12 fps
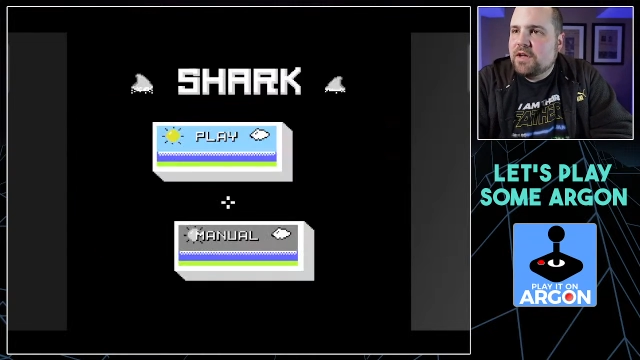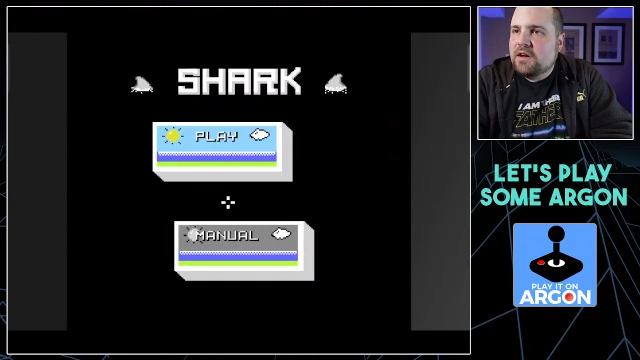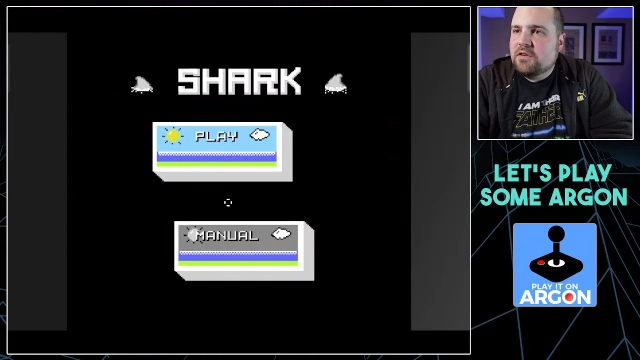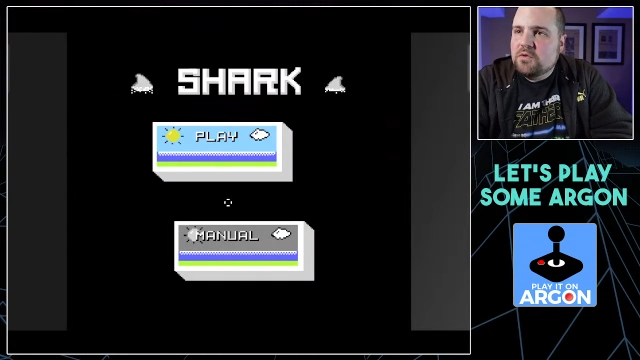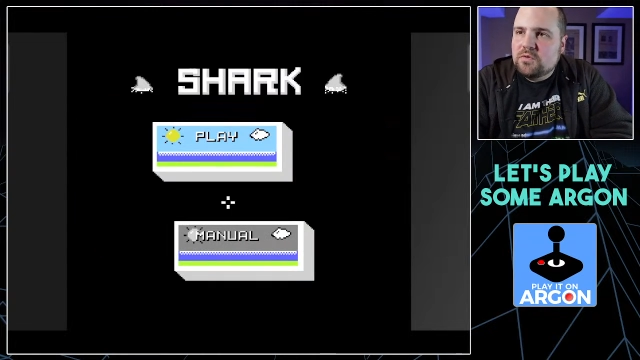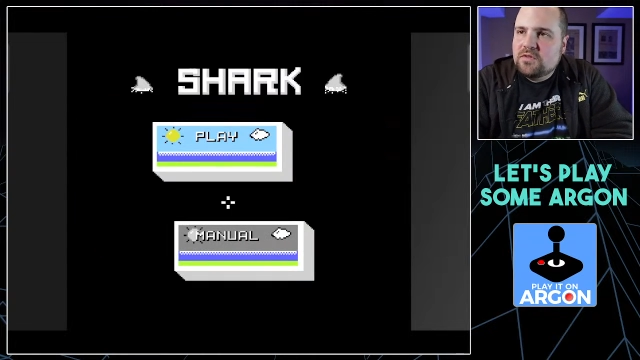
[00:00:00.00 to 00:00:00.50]

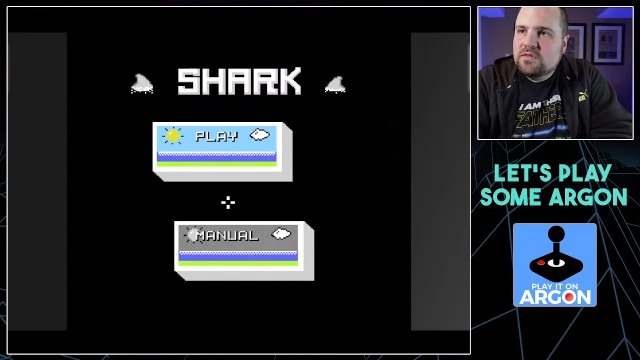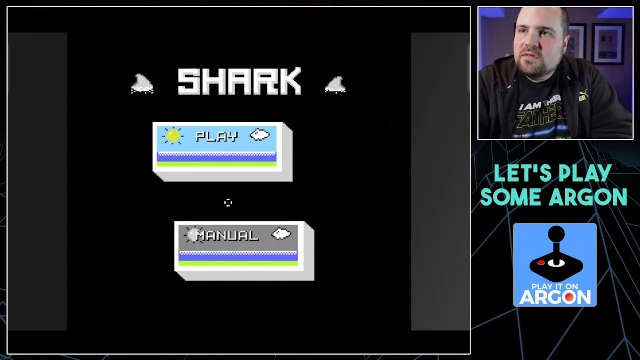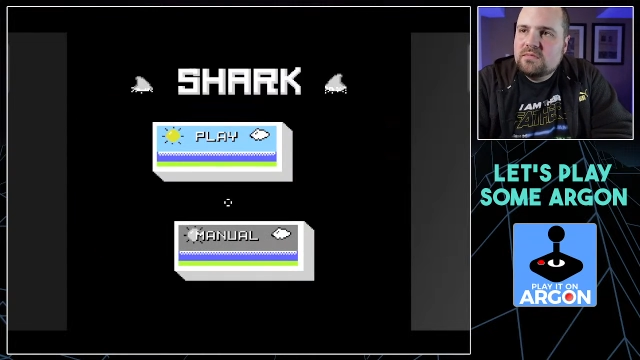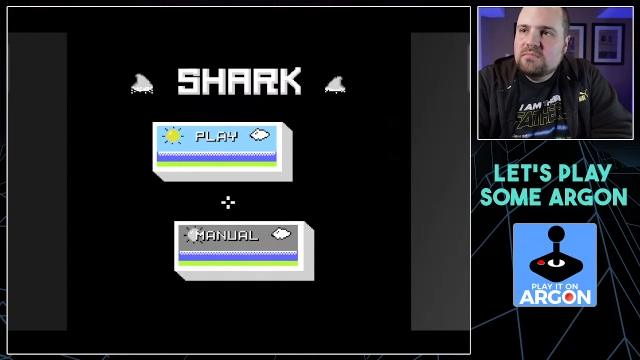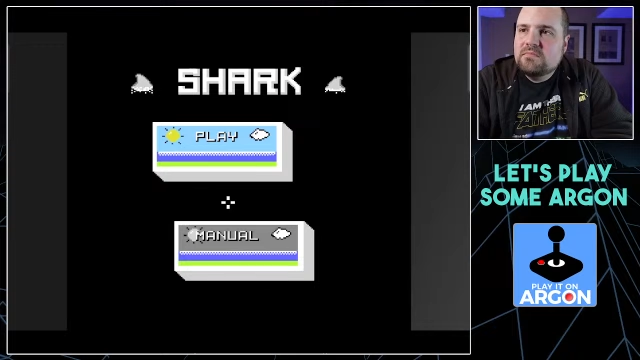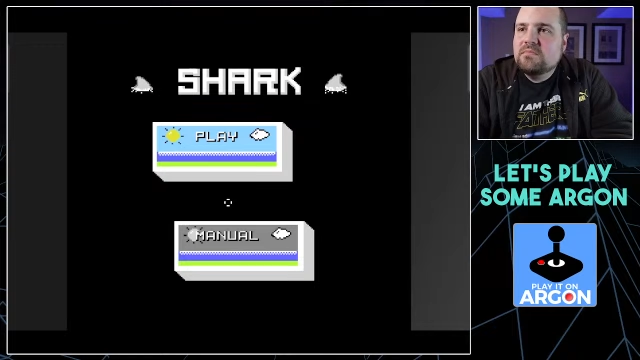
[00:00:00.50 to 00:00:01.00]
forget
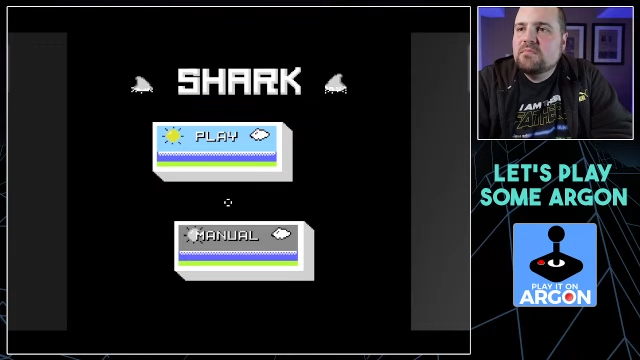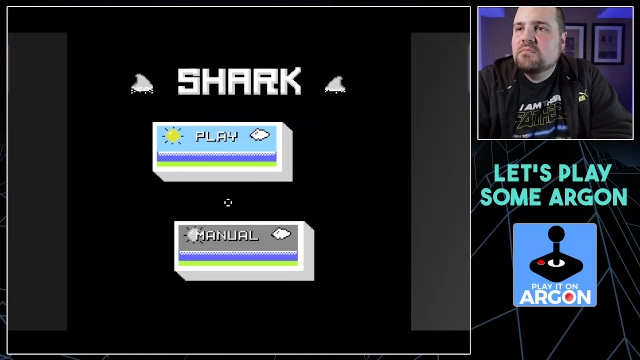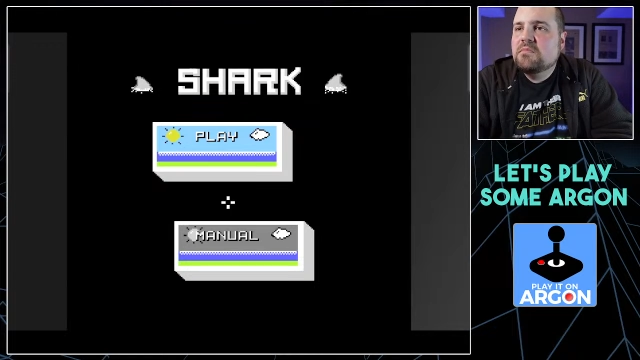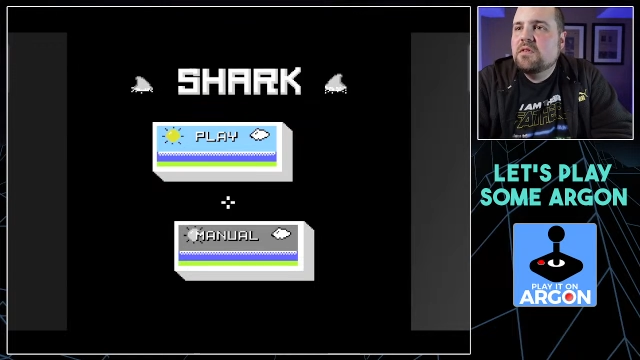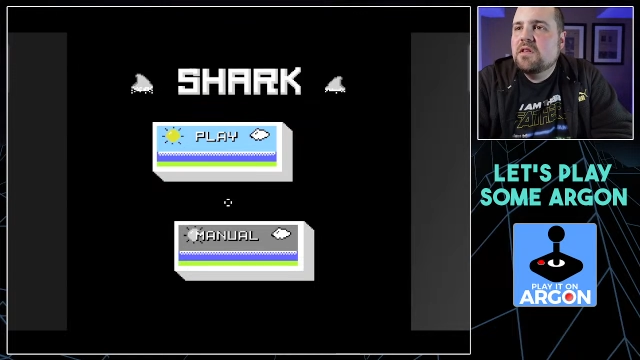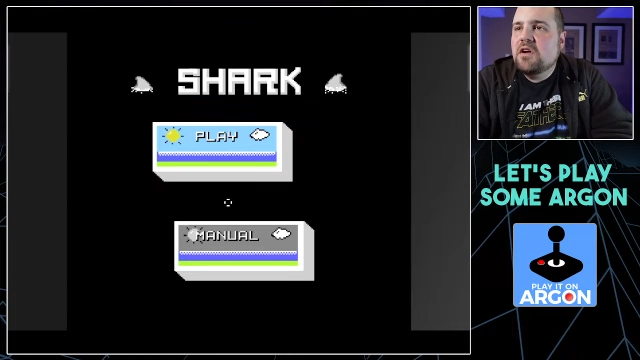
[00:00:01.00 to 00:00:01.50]
who's
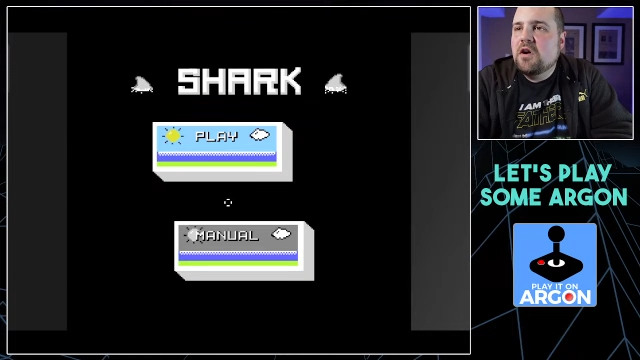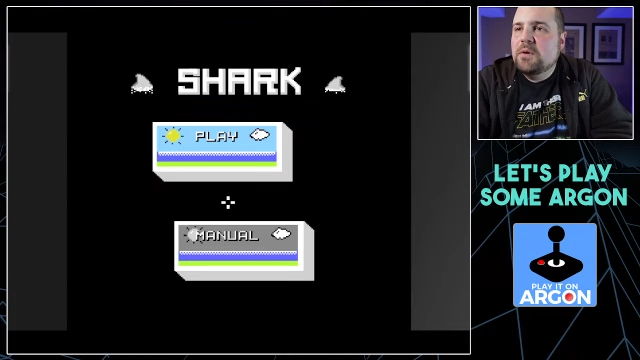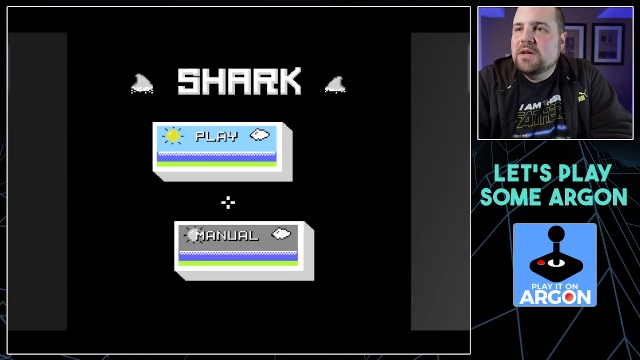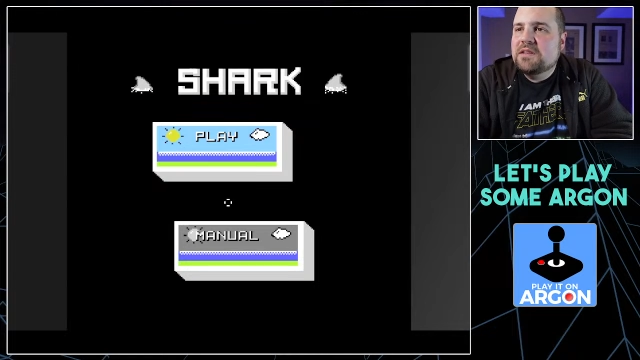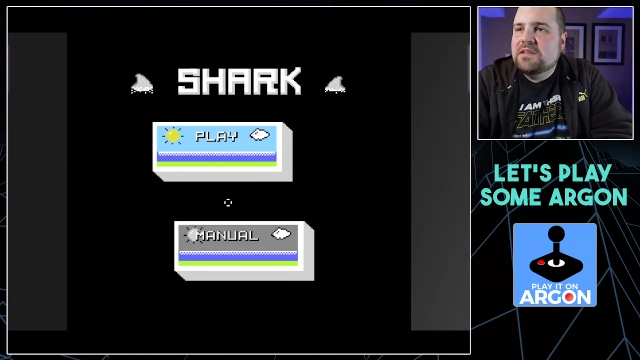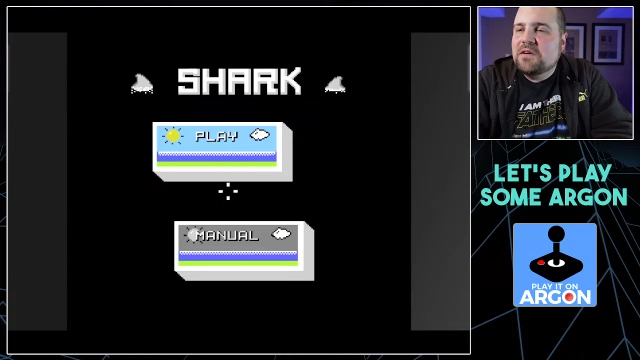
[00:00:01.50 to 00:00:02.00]

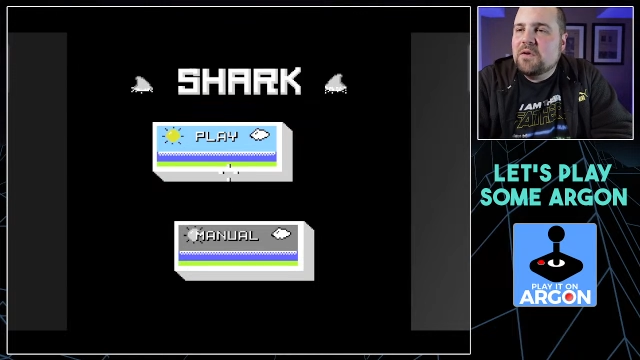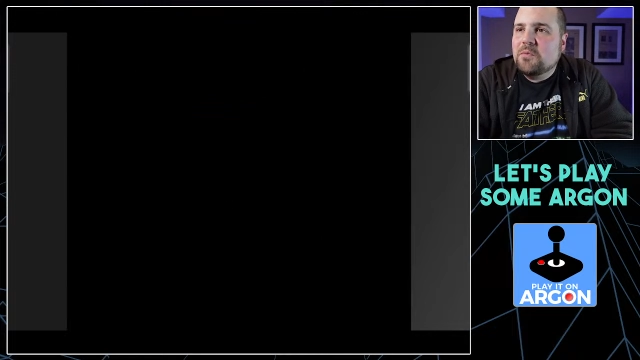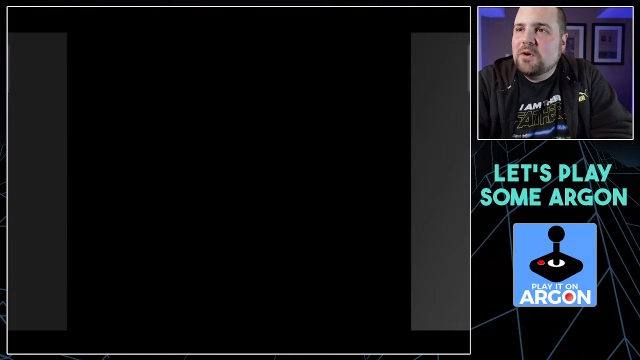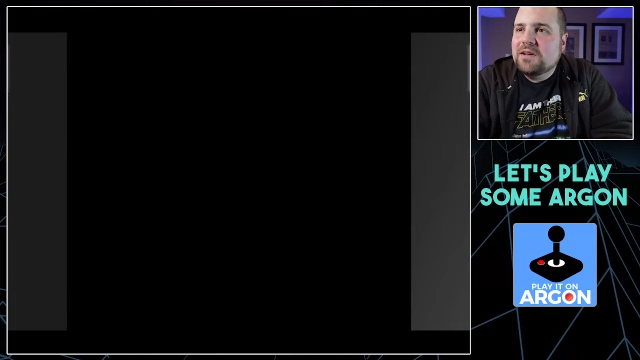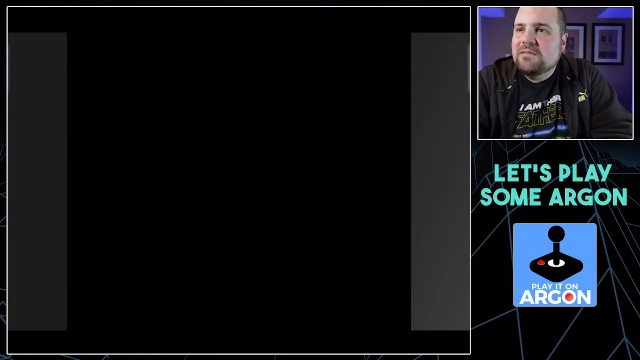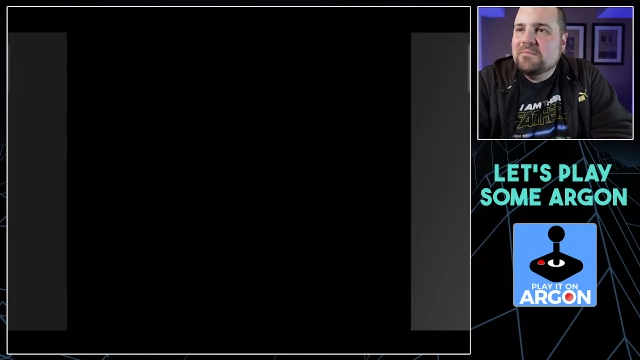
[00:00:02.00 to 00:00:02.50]
commented on
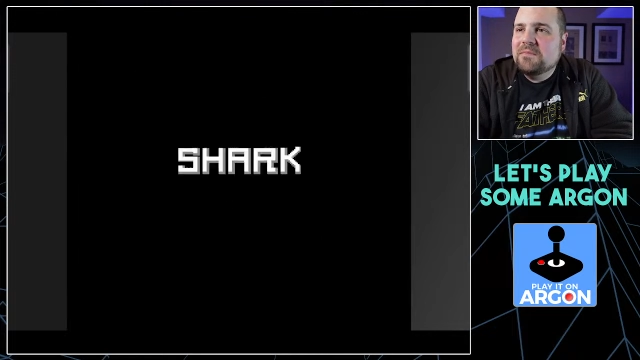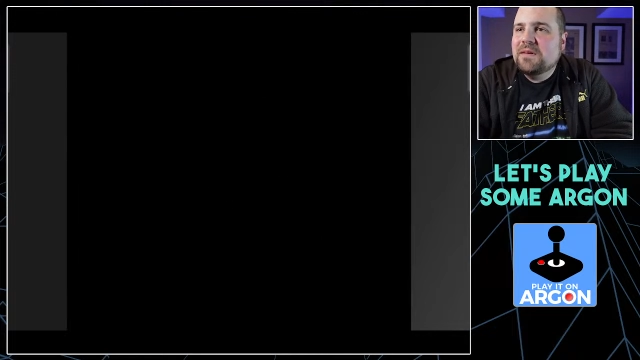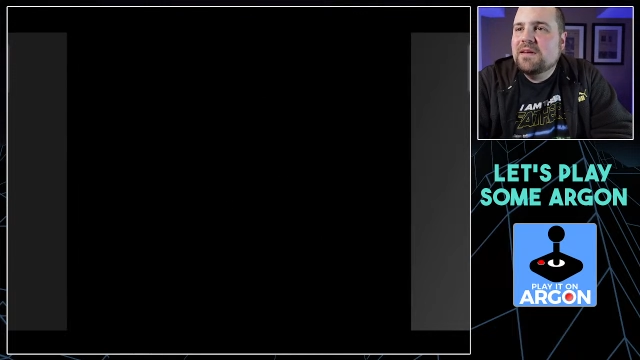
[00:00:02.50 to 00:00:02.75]
what.